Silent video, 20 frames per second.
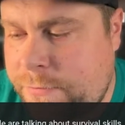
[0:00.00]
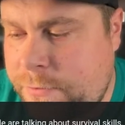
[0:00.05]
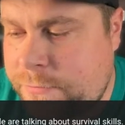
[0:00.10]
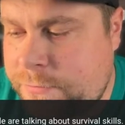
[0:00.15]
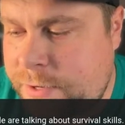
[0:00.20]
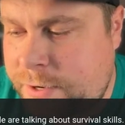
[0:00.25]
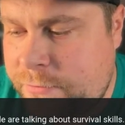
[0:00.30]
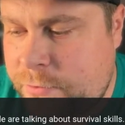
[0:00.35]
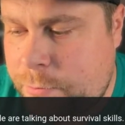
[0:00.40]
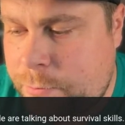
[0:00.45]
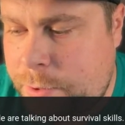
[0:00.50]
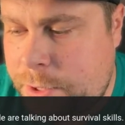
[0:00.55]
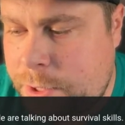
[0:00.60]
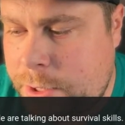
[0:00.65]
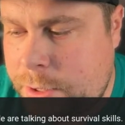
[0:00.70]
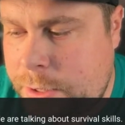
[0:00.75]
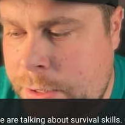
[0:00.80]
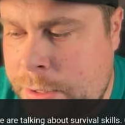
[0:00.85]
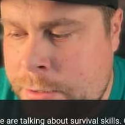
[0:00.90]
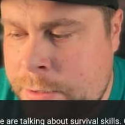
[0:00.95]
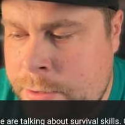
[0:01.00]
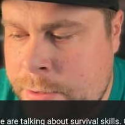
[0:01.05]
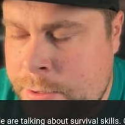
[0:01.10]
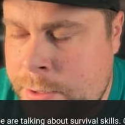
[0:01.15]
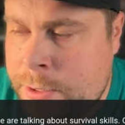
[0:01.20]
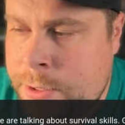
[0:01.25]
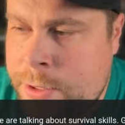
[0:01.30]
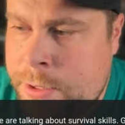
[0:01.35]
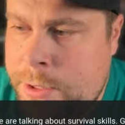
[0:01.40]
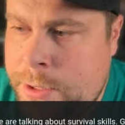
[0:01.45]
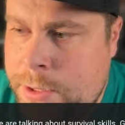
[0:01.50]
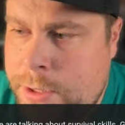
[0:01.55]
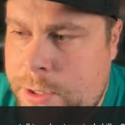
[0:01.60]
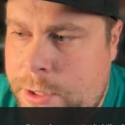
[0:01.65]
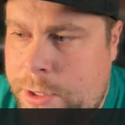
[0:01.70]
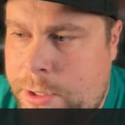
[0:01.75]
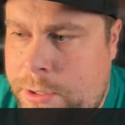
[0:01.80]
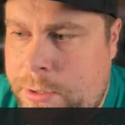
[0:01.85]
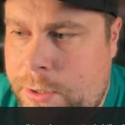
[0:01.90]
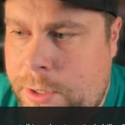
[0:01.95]
you've never been
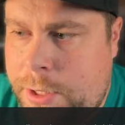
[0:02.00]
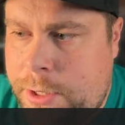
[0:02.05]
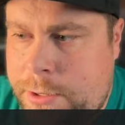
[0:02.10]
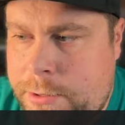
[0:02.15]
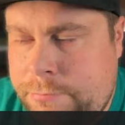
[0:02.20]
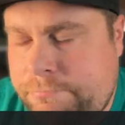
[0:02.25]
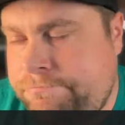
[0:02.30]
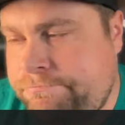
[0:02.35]
in, like,